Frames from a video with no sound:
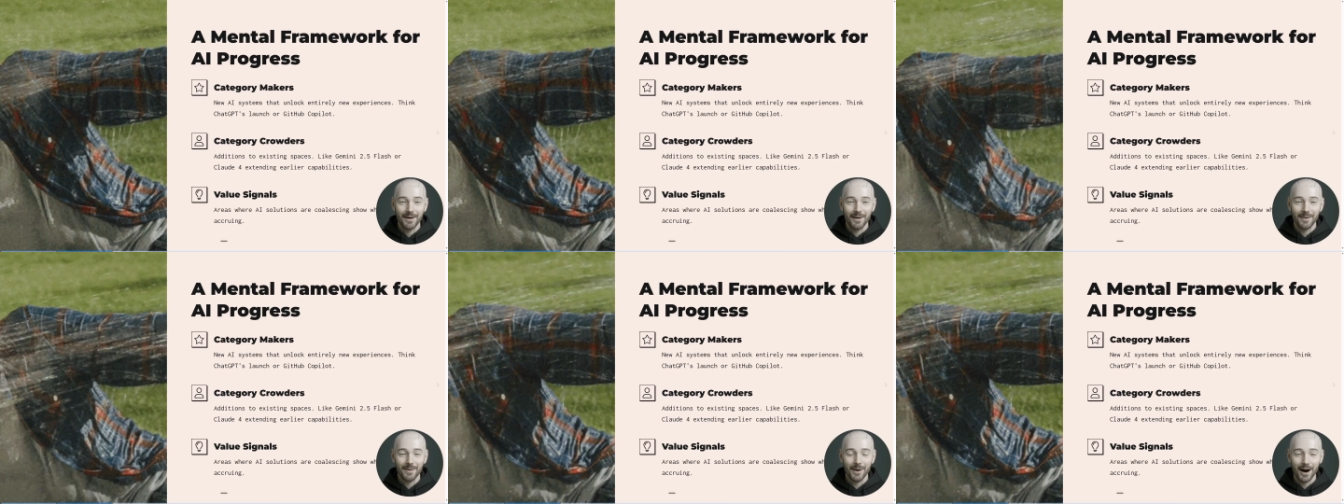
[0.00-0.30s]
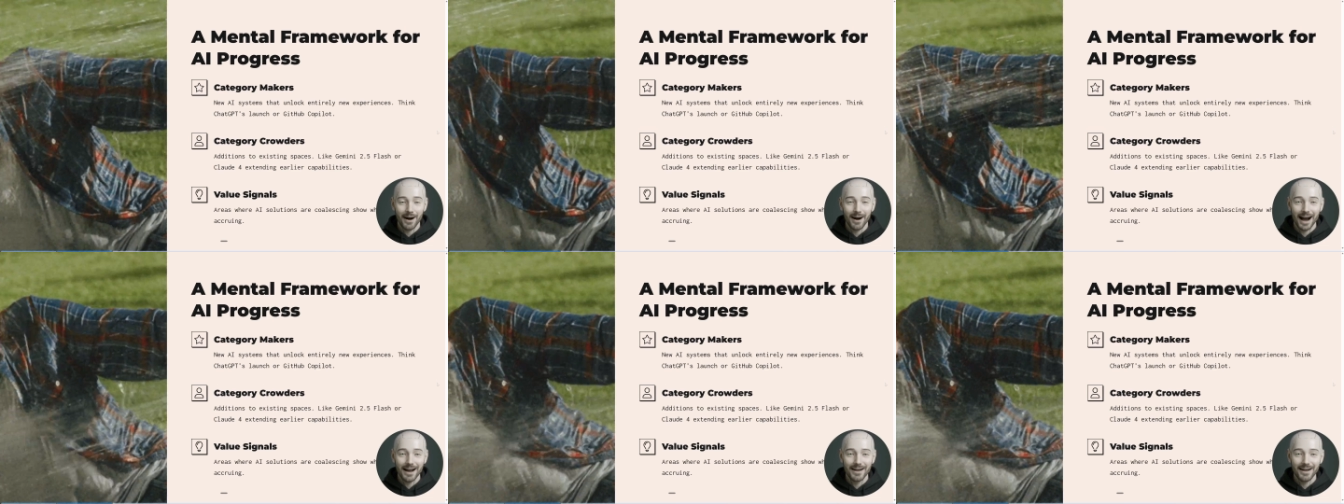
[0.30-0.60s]

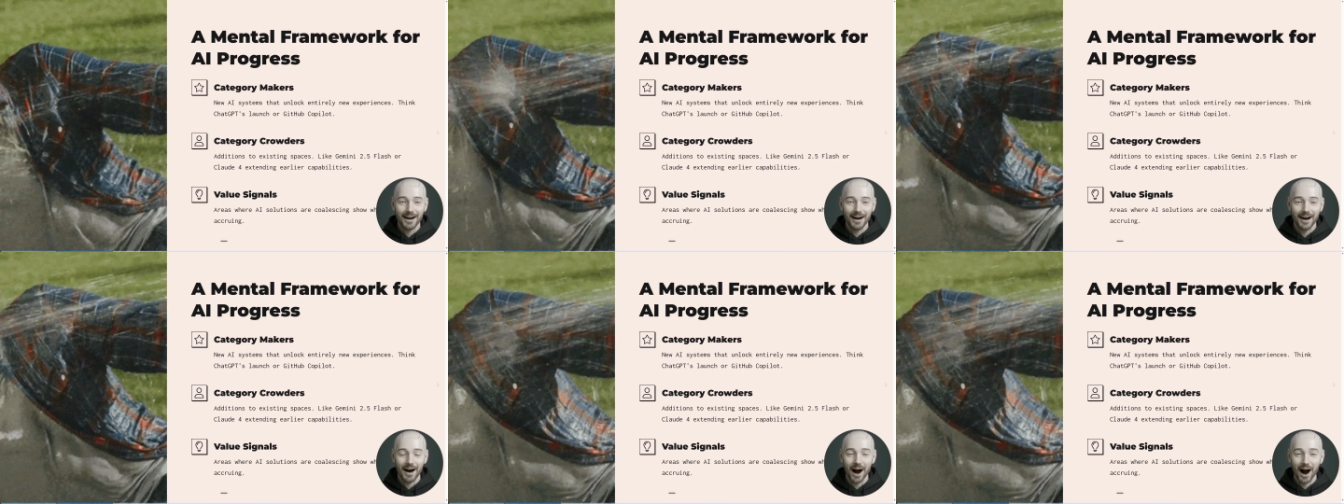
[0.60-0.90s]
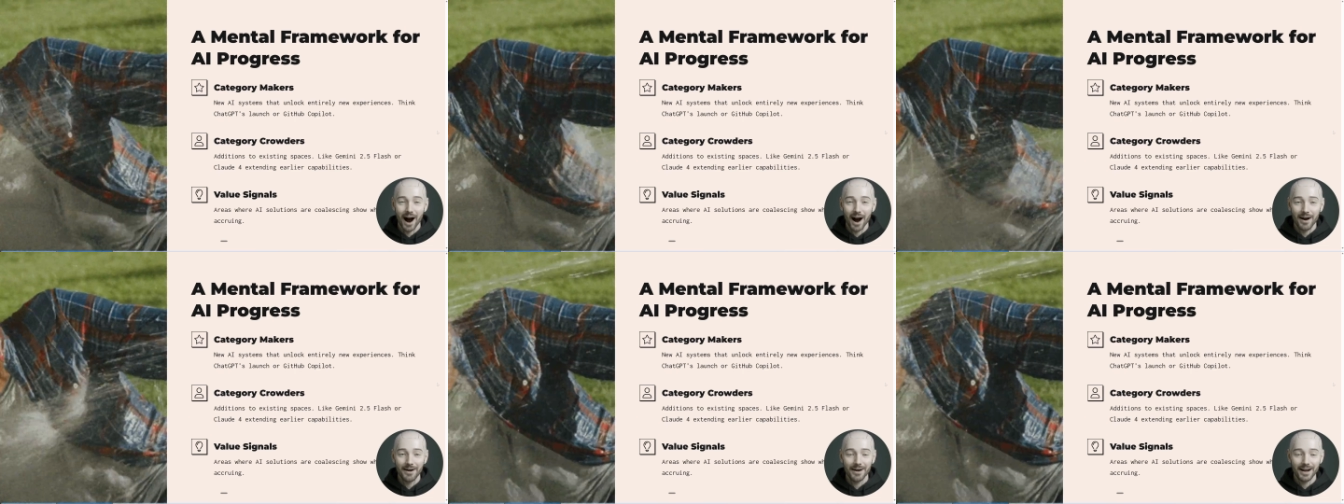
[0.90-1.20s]
We're at the
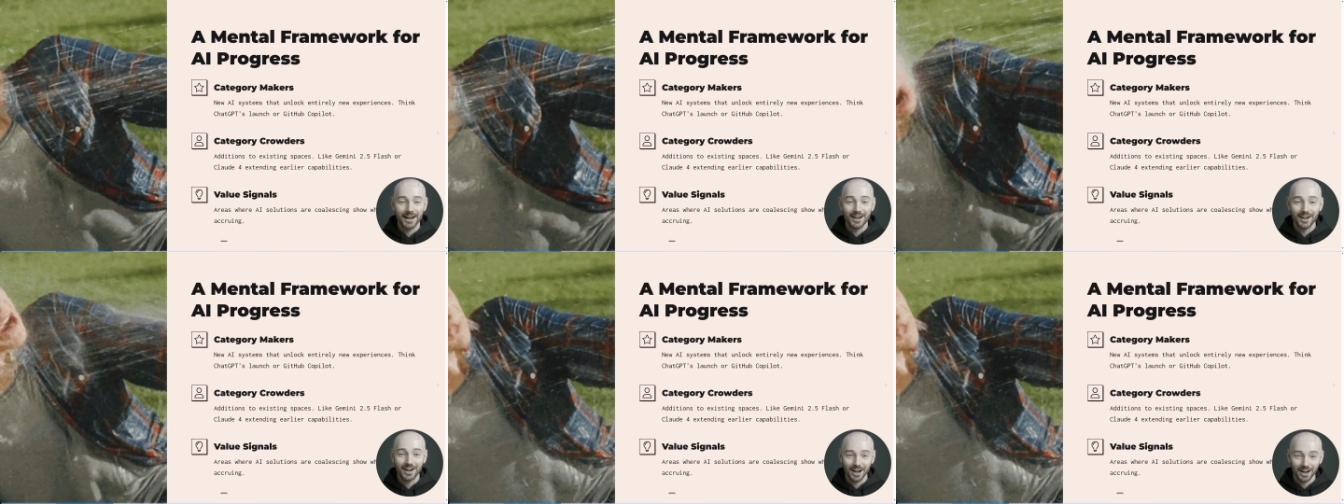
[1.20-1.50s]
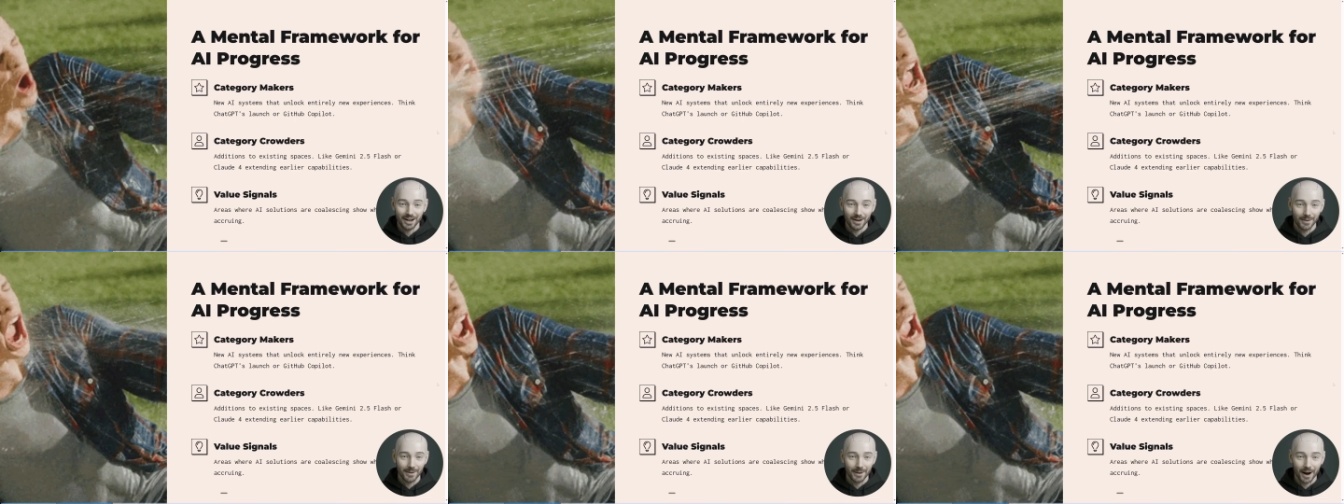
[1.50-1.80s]
holy
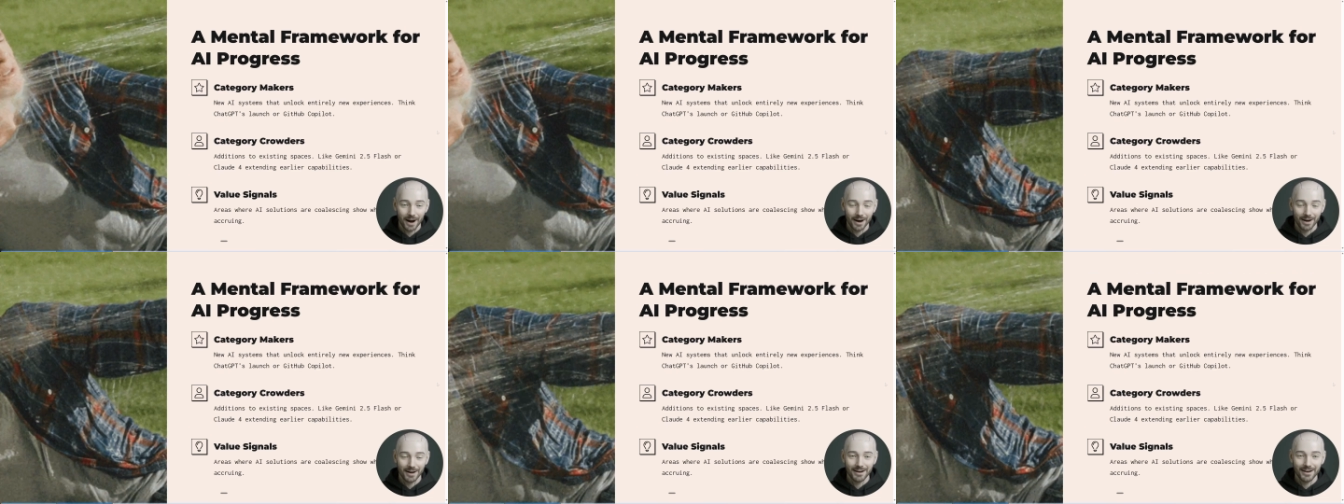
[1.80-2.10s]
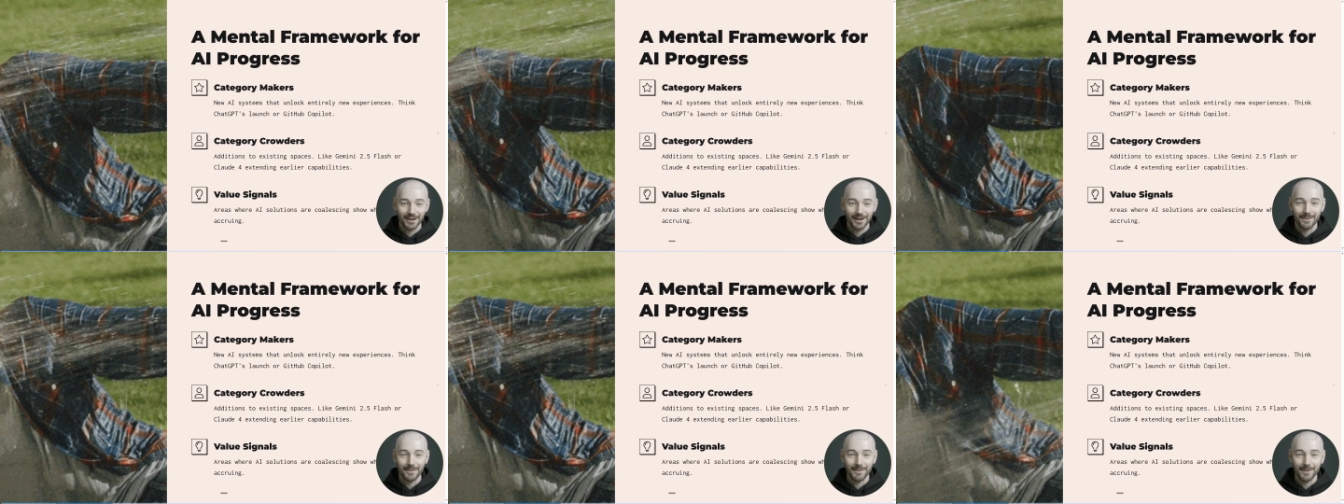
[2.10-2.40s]
shizzle
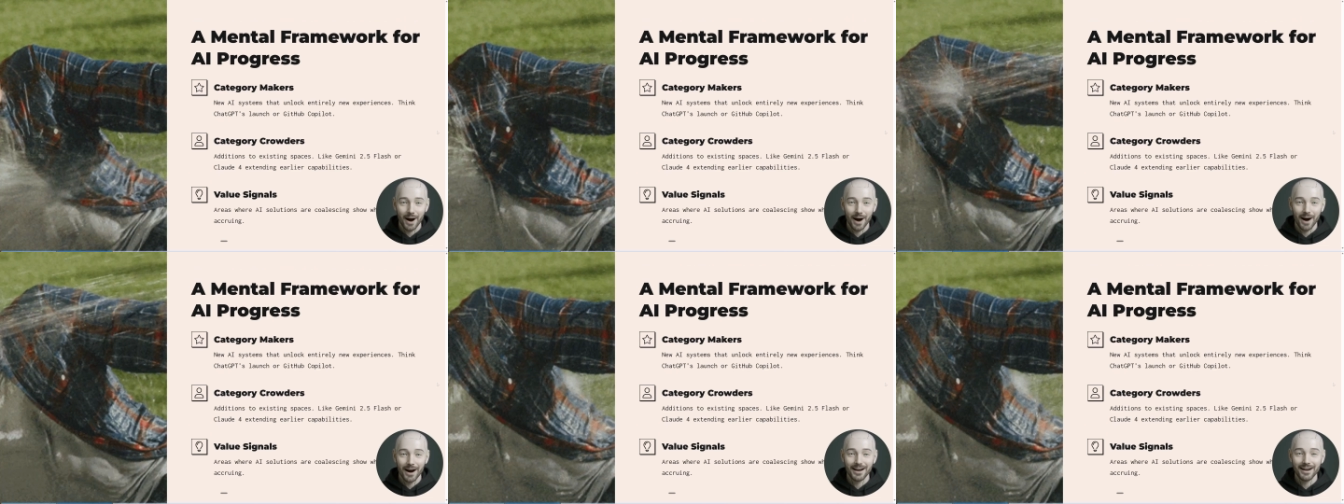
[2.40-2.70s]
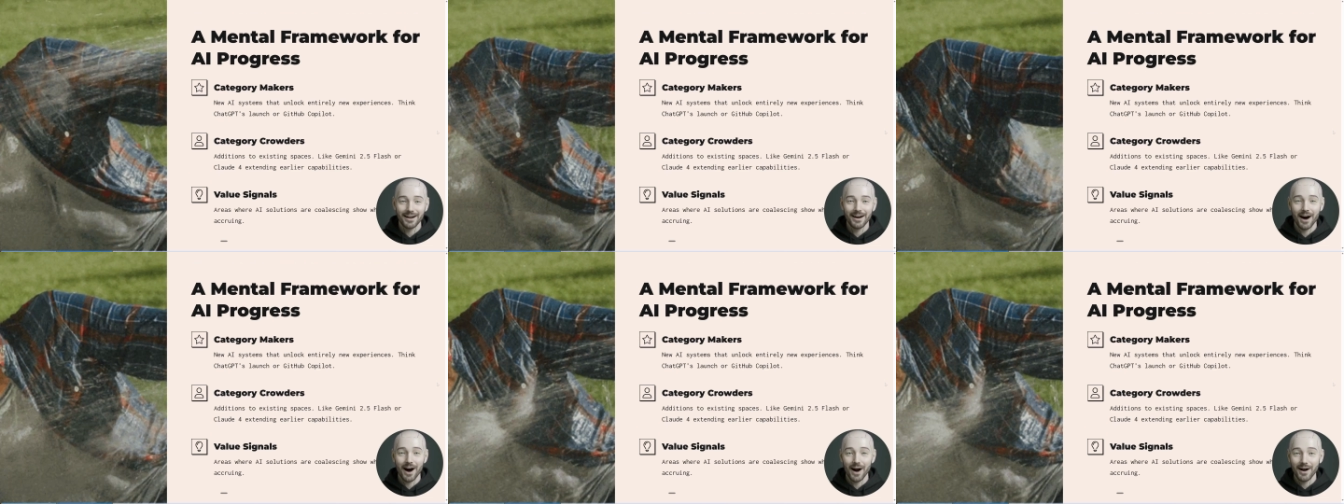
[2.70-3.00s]
balls point
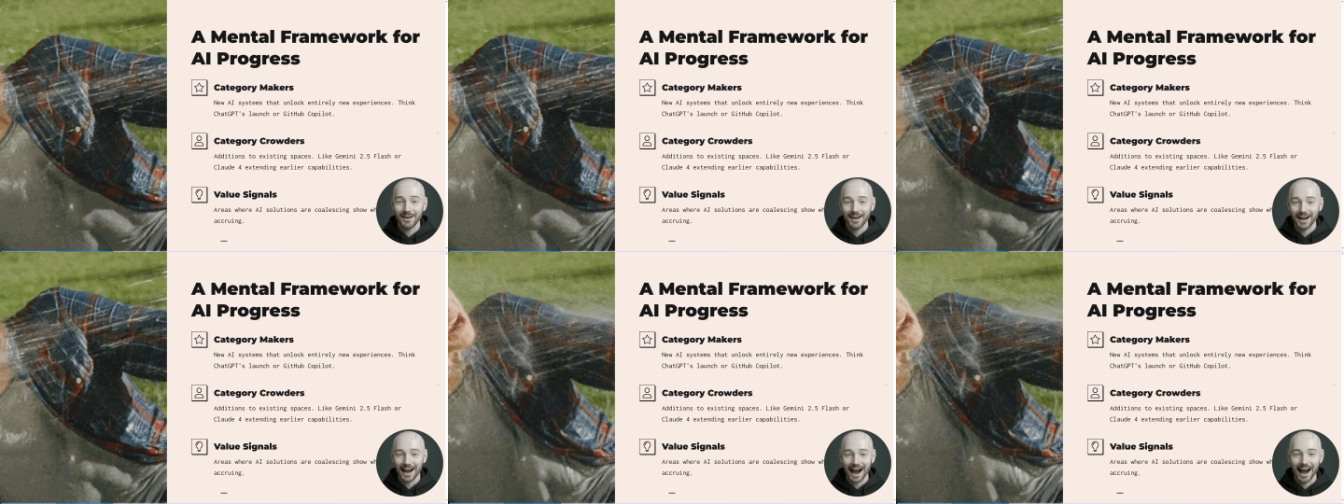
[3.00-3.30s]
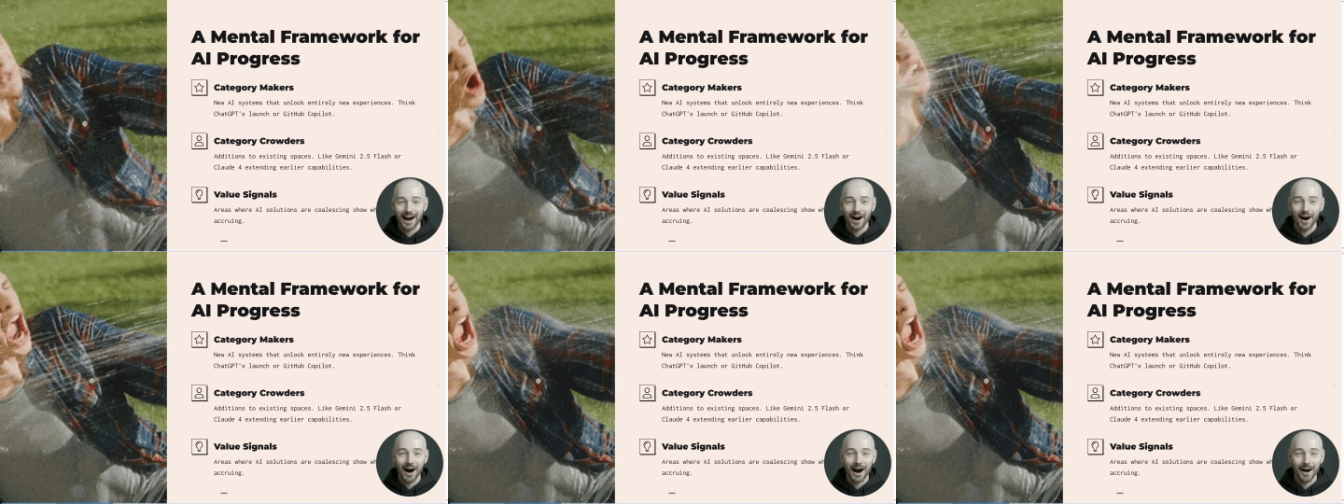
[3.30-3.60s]
on the
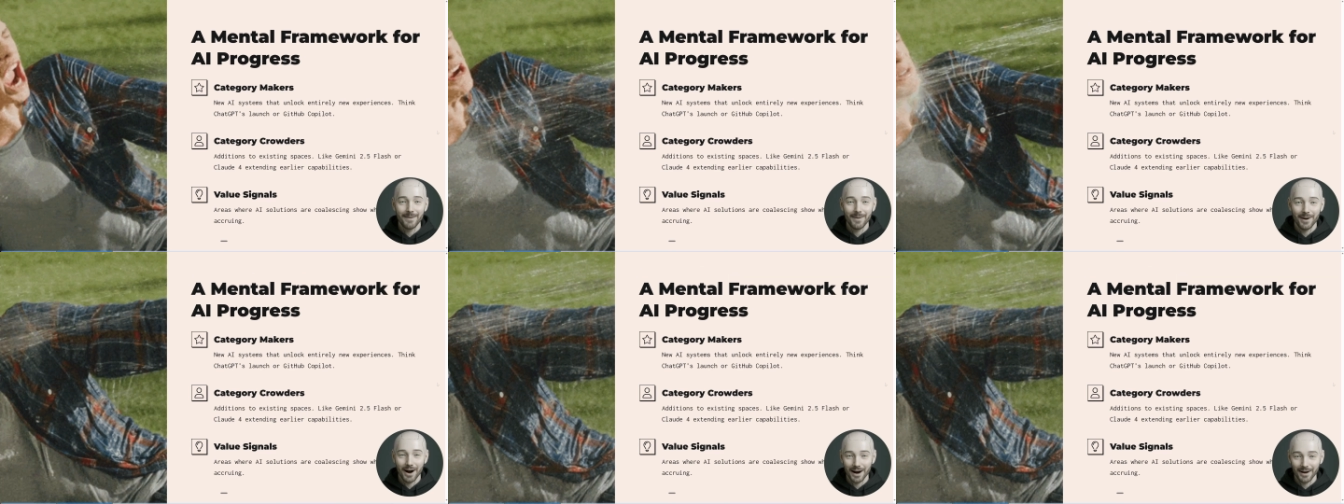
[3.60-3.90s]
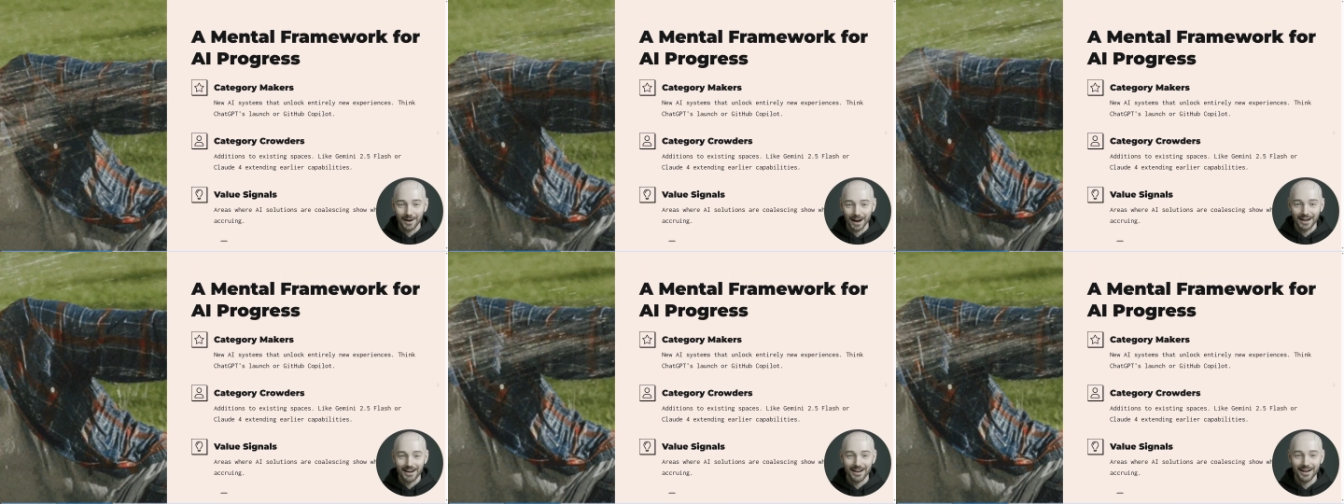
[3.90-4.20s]
AI
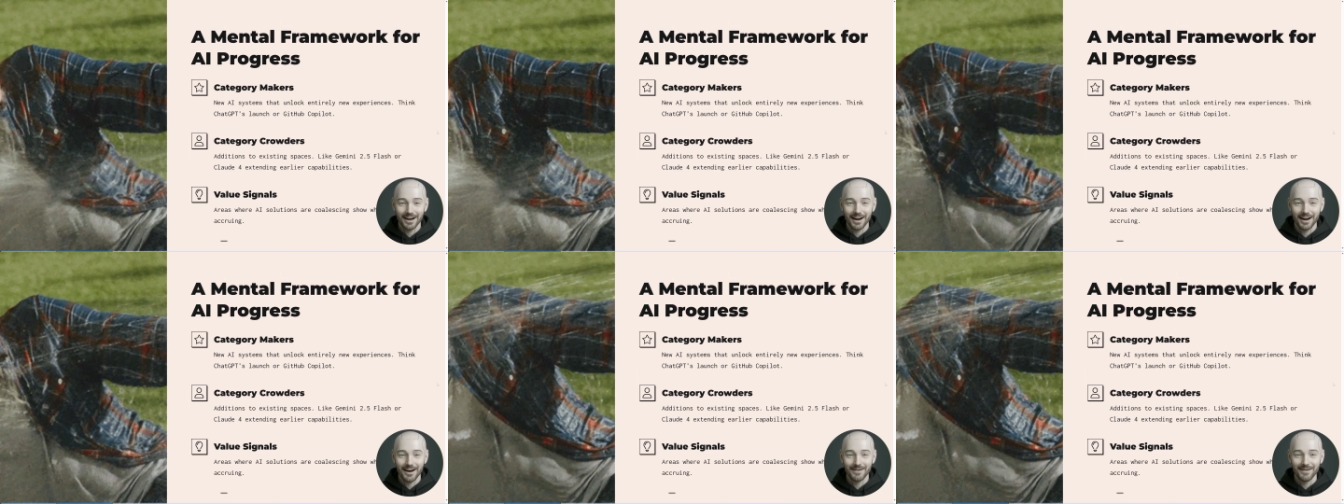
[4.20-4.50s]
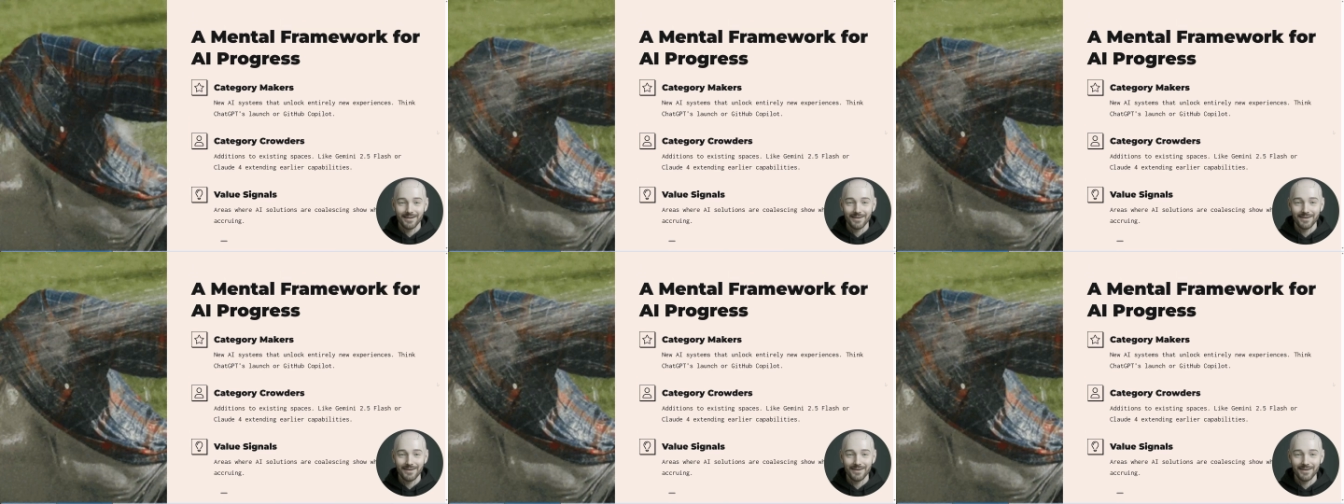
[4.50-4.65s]
progress curve.